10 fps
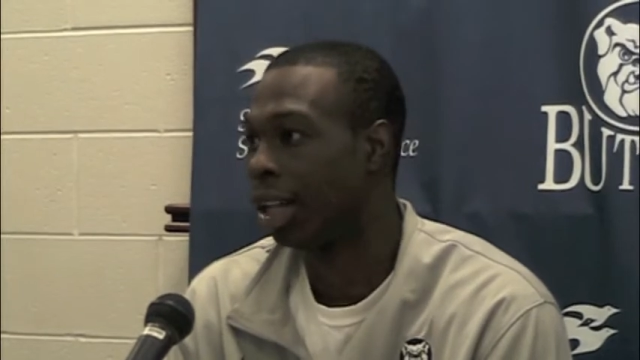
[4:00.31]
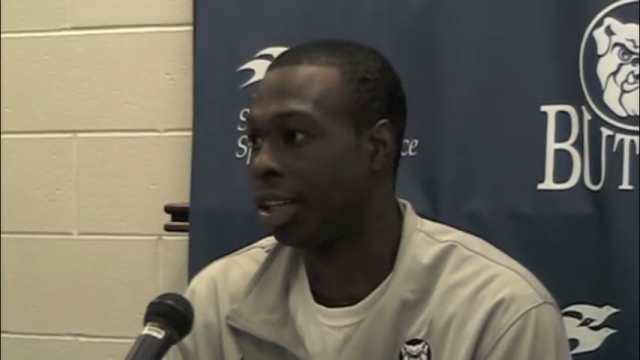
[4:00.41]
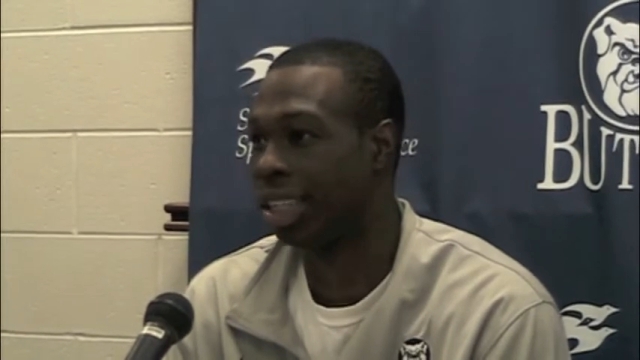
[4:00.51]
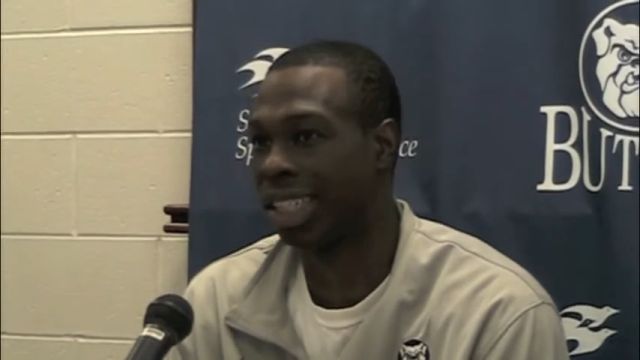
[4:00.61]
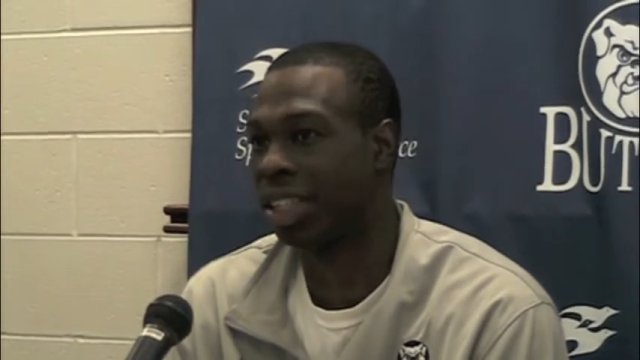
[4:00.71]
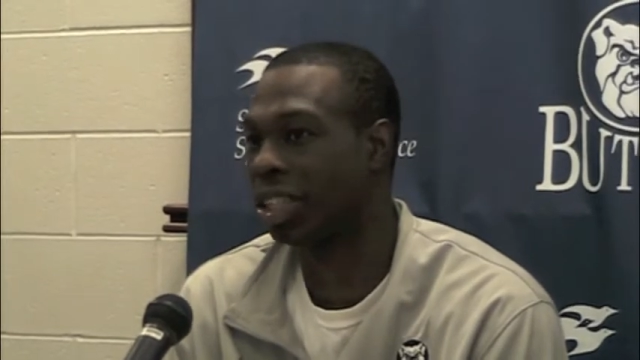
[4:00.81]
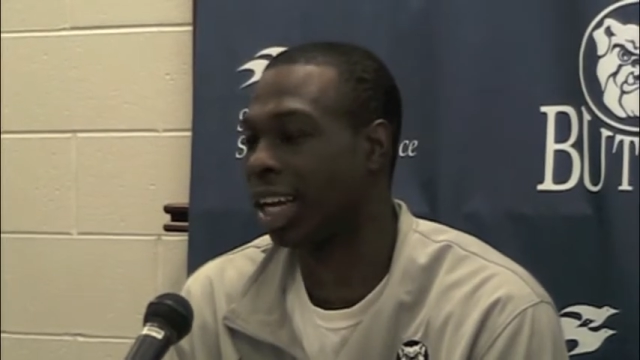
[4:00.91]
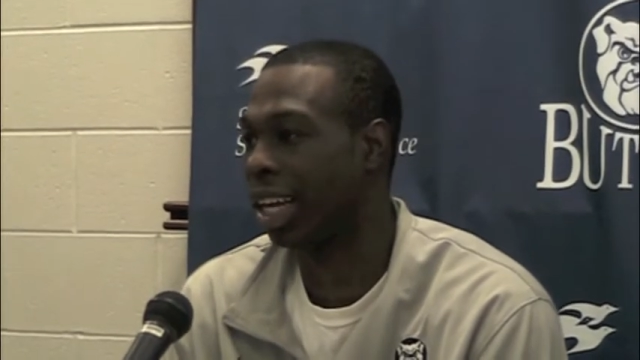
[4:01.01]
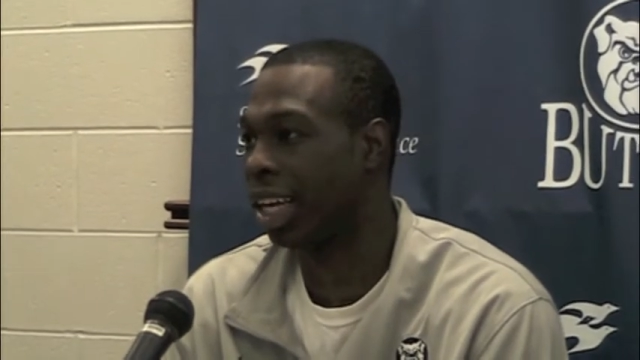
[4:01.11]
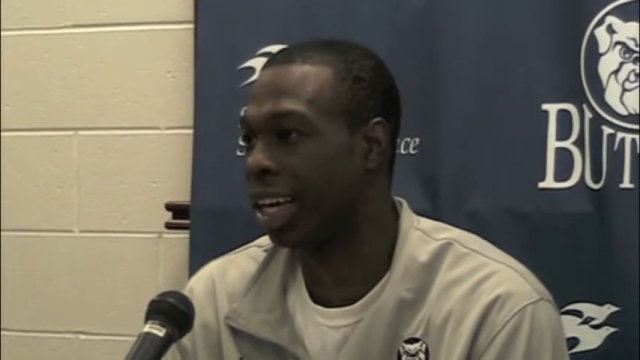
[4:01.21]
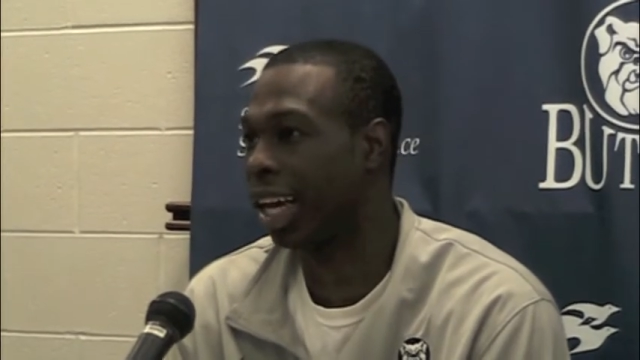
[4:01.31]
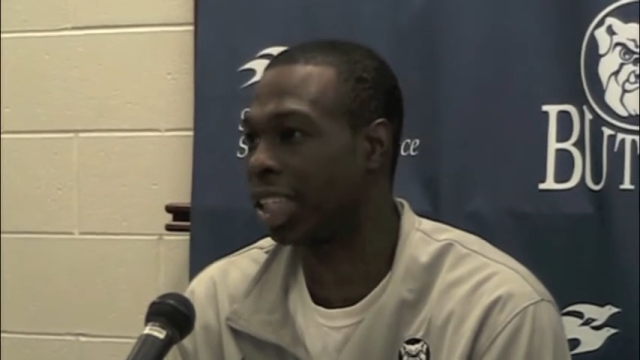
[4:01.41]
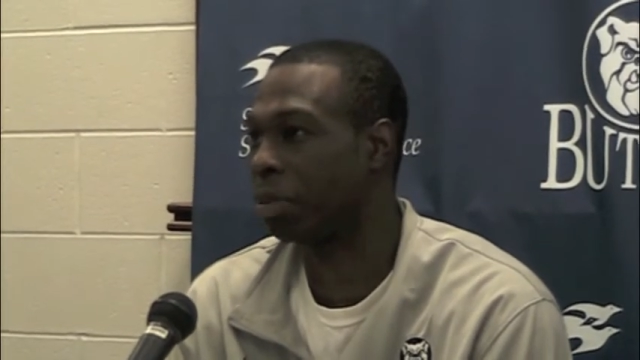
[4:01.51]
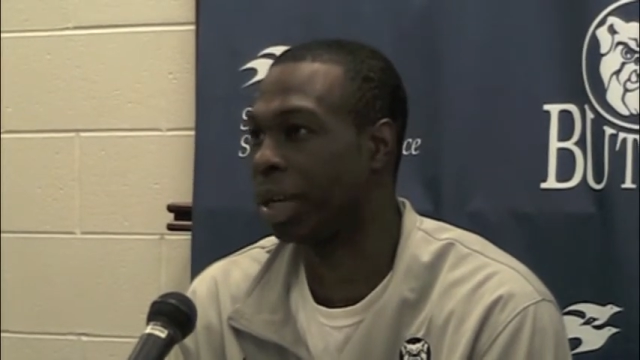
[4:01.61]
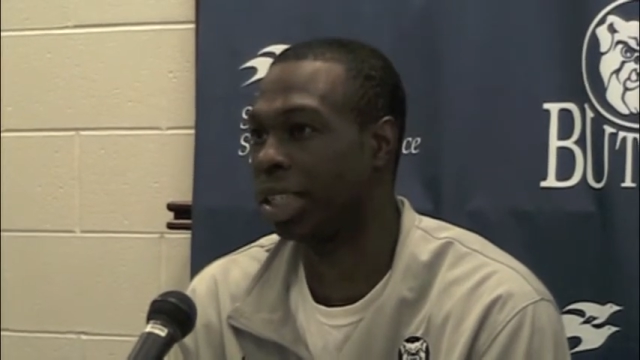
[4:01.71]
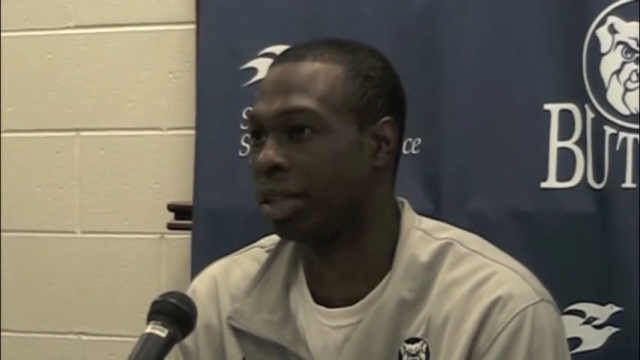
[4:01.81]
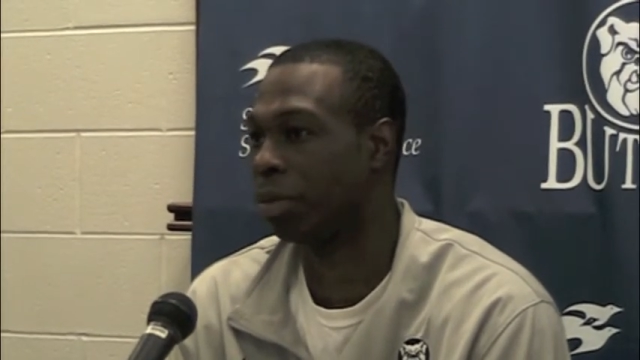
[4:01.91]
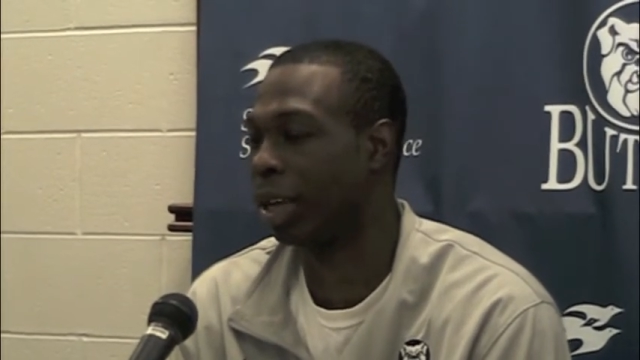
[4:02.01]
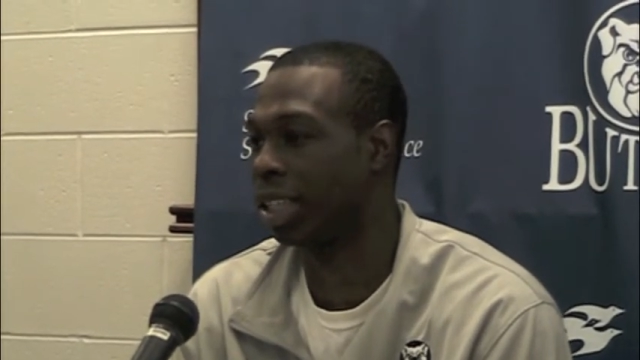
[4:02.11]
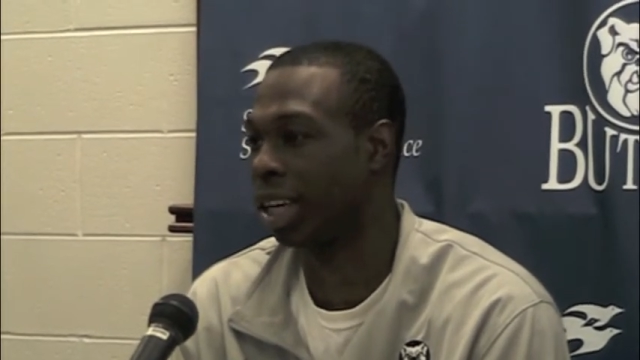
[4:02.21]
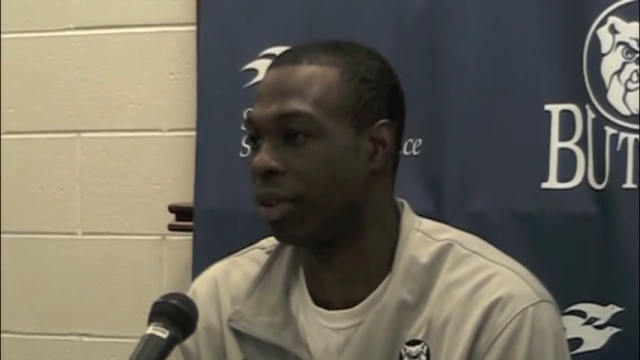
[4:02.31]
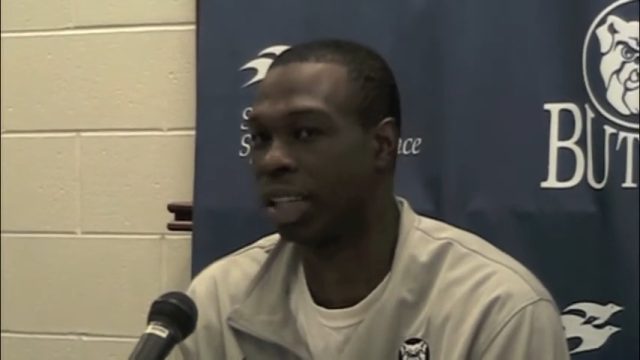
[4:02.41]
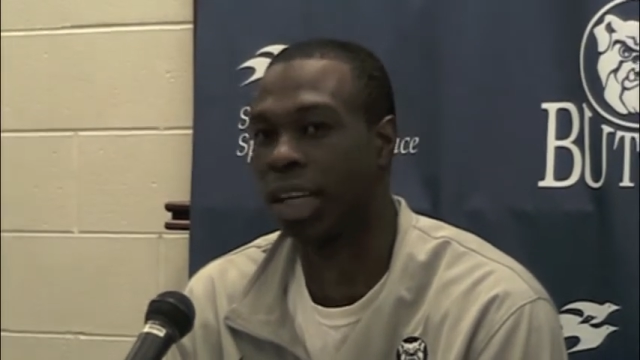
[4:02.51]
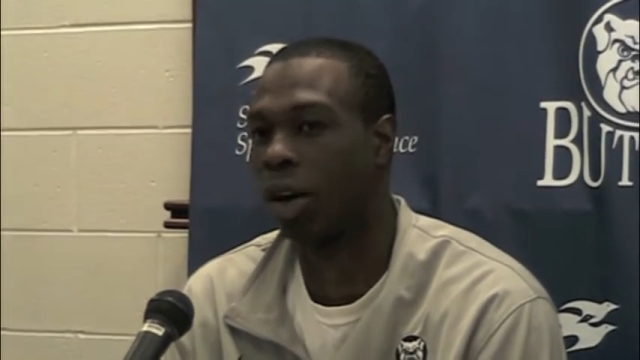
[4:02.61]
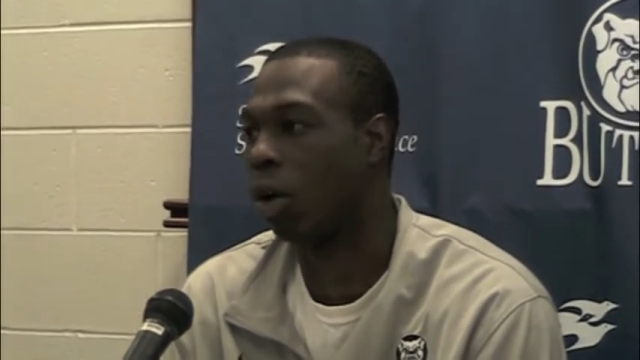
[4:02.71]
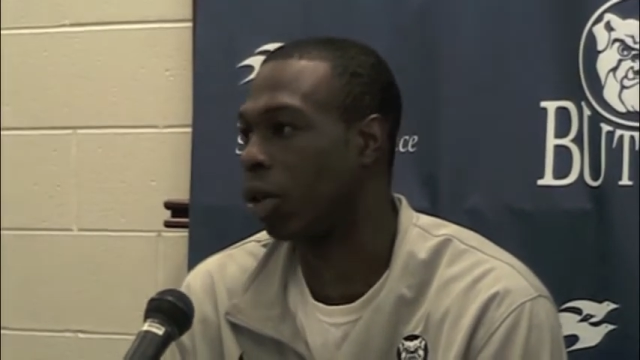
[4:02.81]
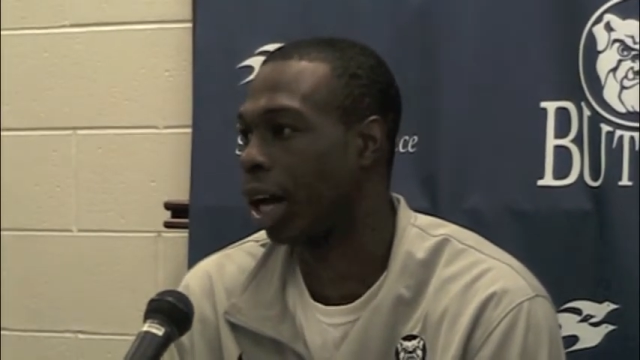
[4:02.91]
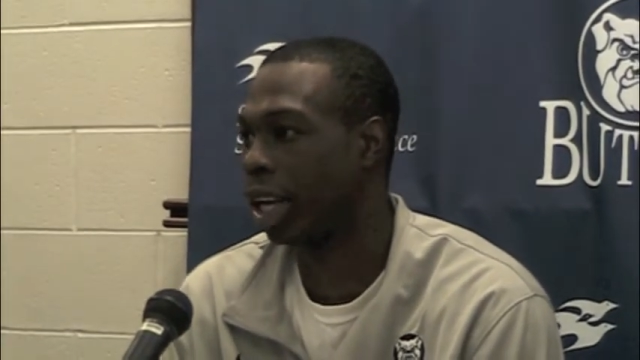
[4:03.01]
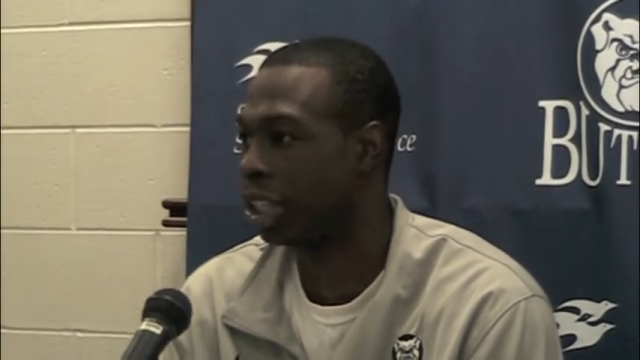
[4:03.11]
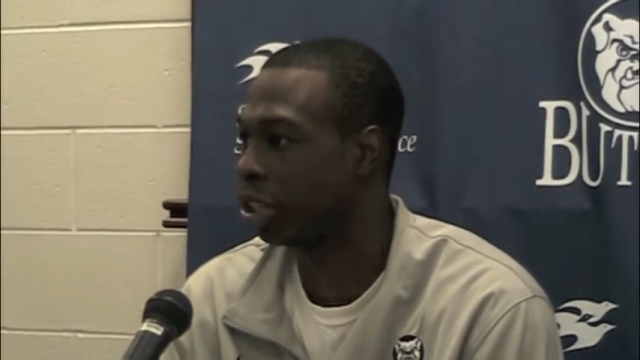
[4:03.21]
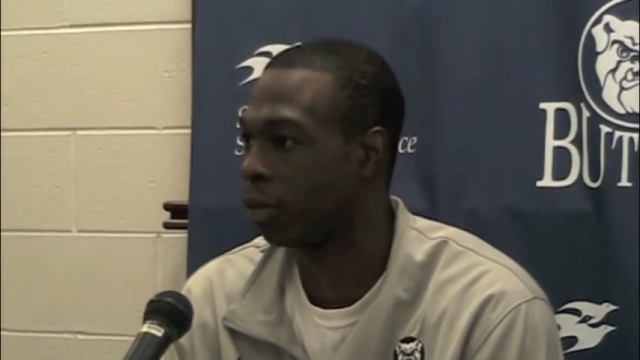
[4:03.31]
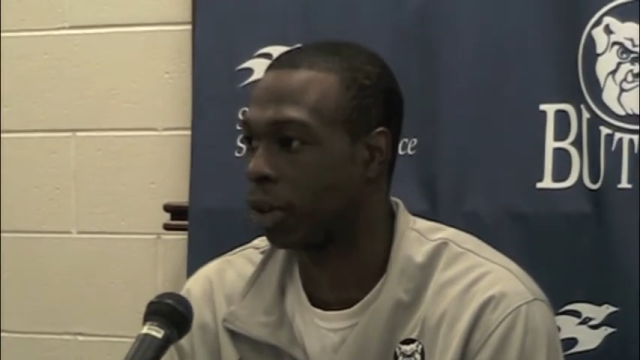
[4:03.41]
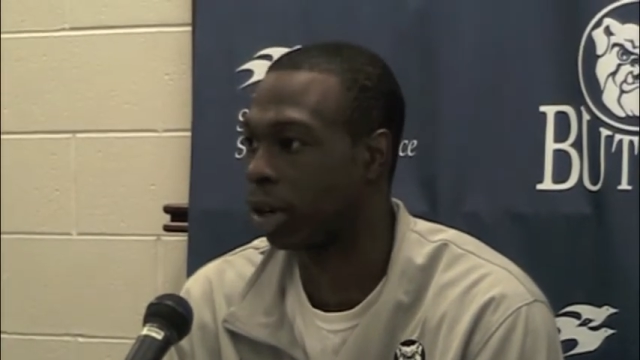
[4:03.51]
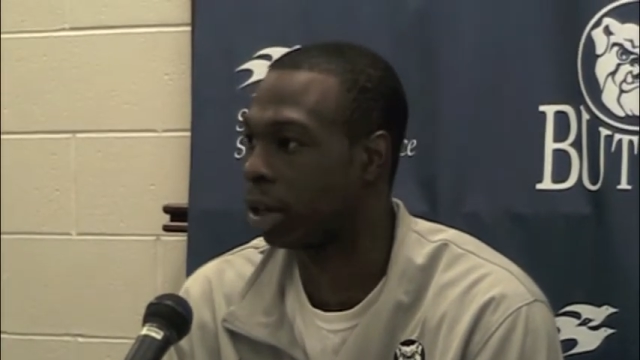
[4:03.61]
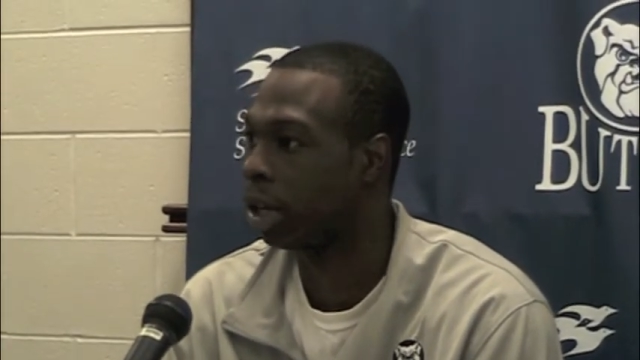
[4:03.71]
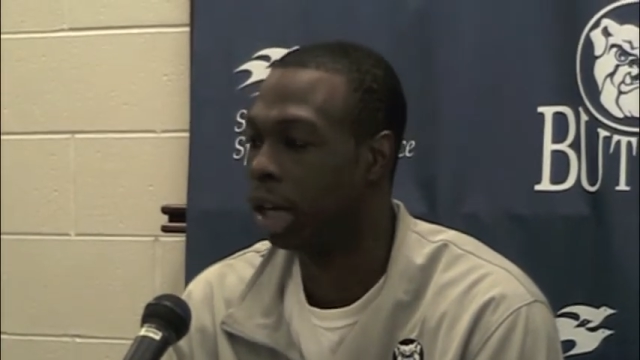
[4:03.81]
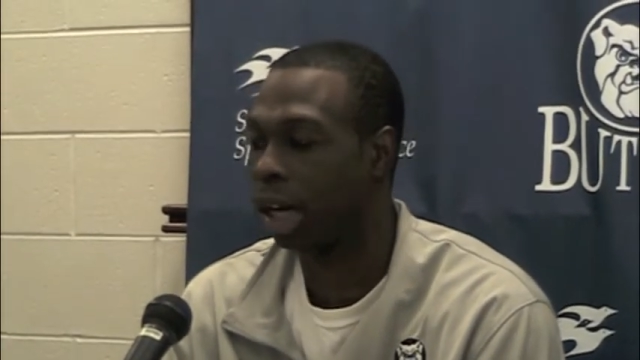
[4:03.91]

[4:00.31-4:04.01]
the attention that he gets makes everything a whole lot easier for